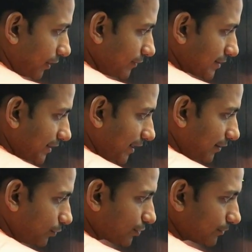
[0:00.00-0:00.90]
I will see, I
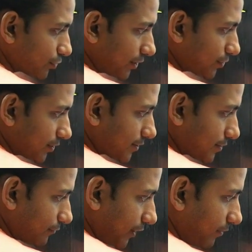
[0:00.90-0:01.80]
will do some
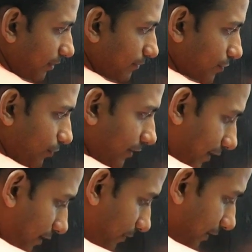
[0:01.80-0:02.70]
changes. 1 mm, so it
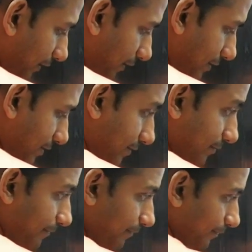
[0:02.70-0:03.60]
can be written as